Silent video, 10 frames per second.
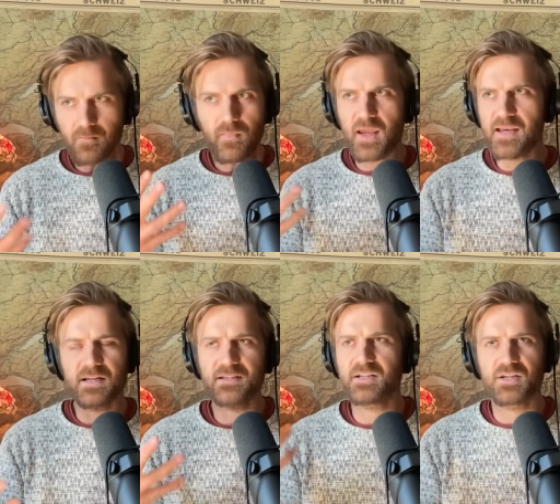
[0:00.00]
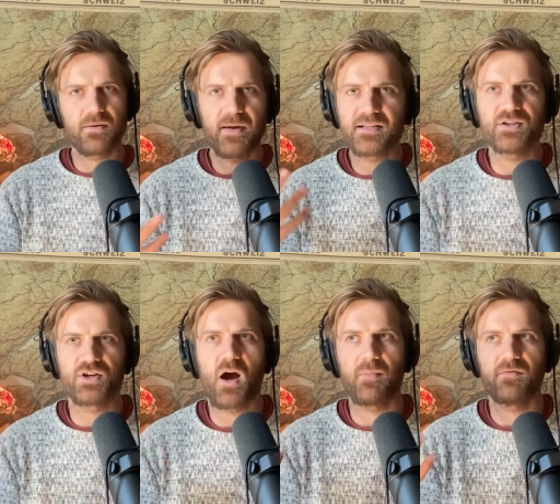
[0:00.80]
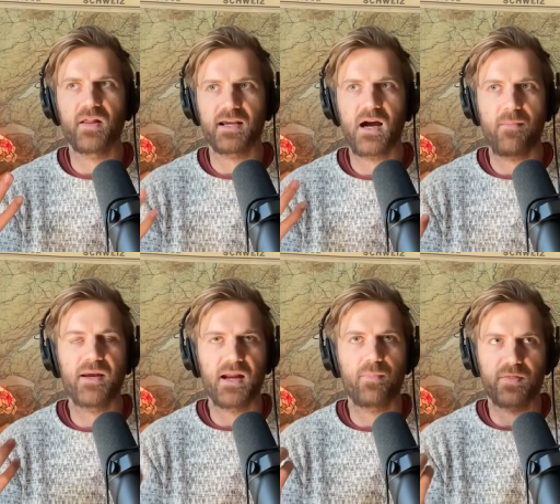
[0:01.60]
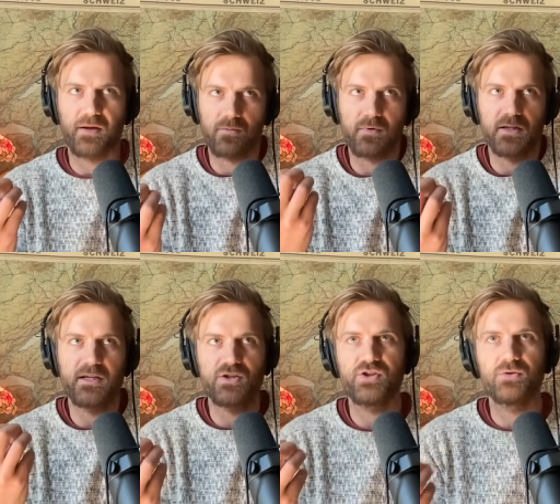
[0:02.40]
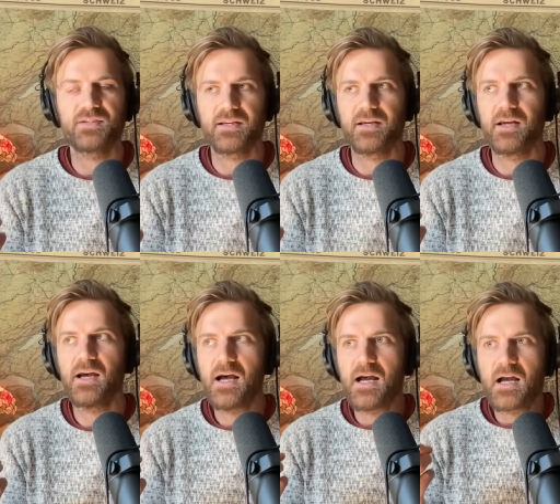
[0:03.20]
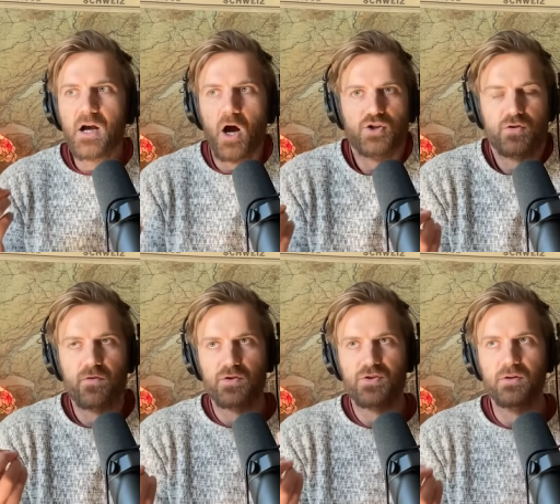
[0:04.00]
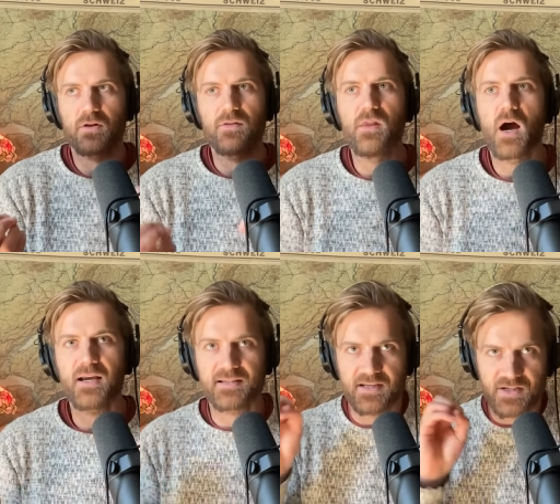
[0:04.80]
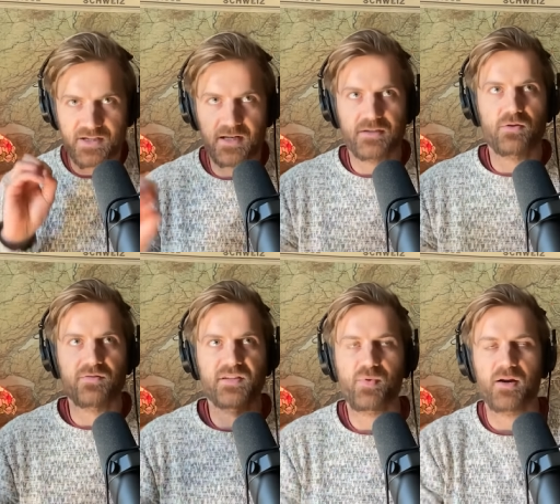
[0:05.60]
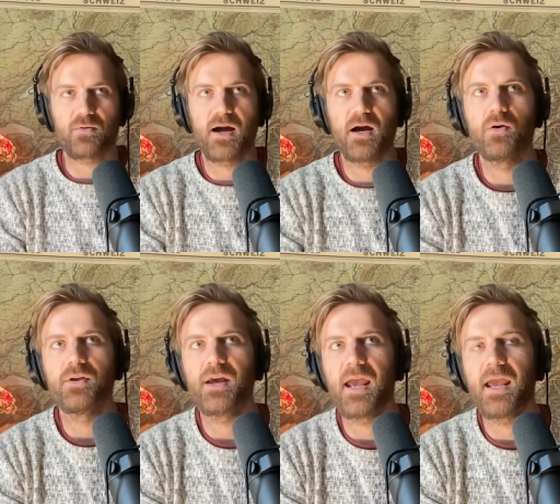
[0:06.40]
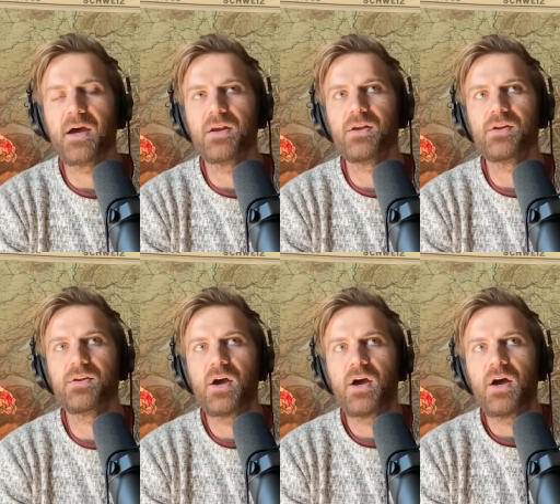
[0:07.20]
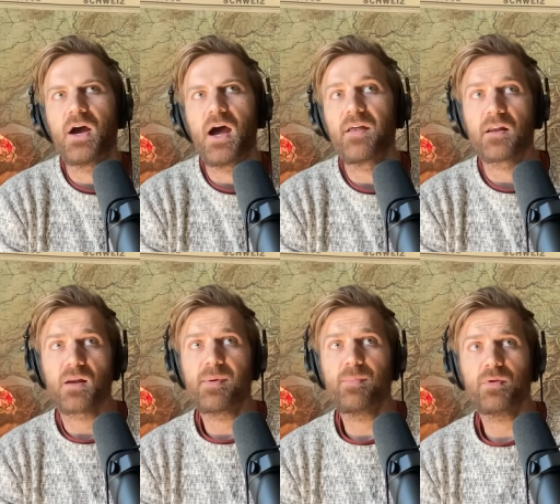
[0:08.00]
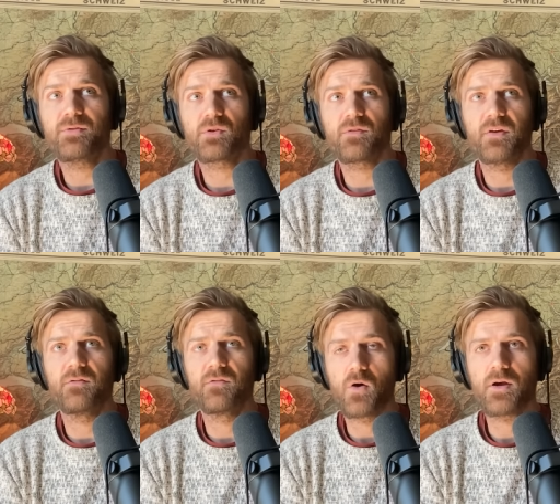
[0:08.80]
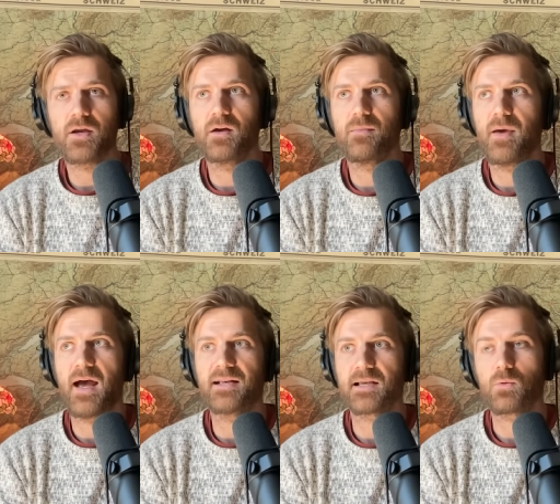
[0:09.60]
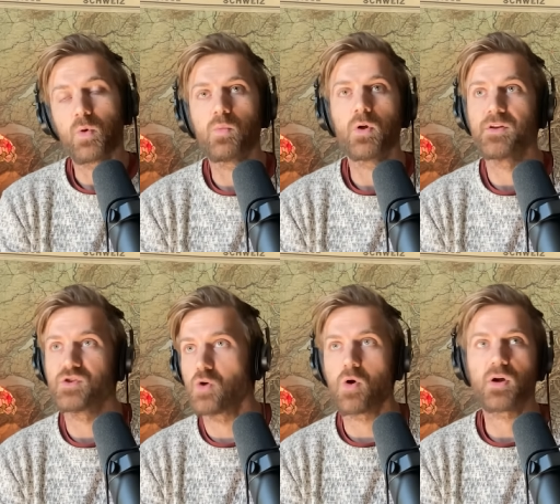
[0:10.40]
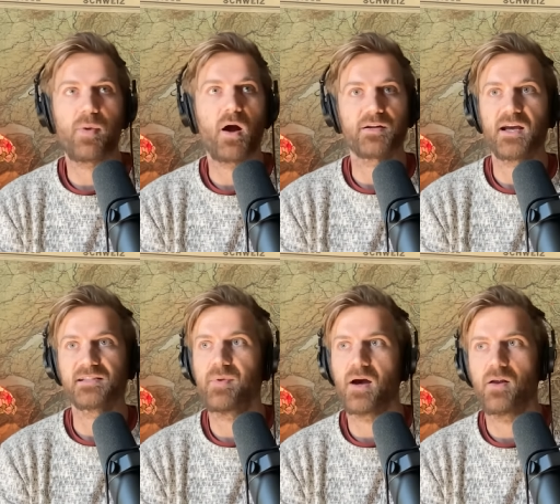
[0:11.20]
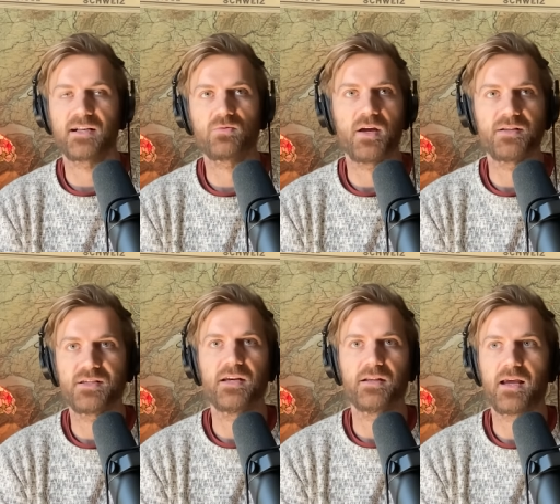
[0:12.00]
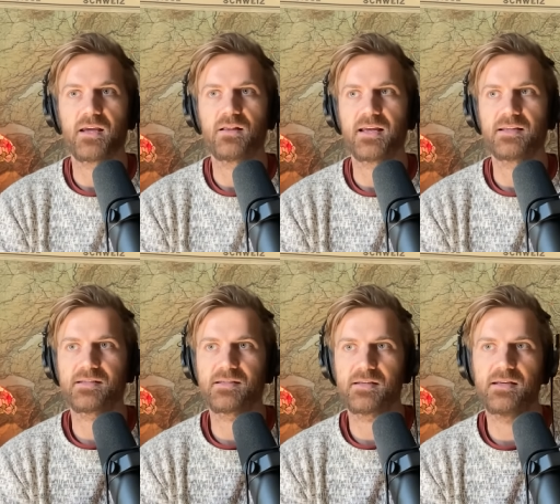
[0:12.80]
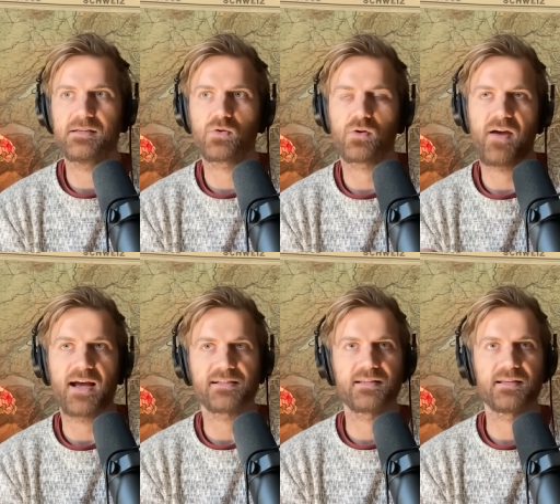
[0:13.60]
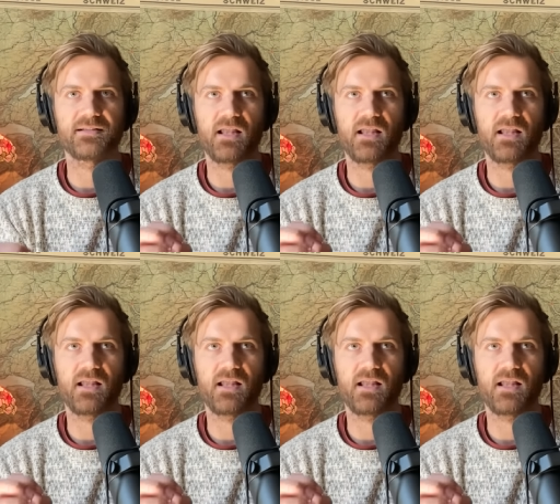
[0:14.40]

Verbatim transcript: he does such an amazing job of like coming up with like really juicy, controversial little nuggets that just get sort of spread around. And and then a lot of people sort of invoke him as like, well, well, the Joe Rogan podcast about X, Y, and Z, like, like it's he sort of has this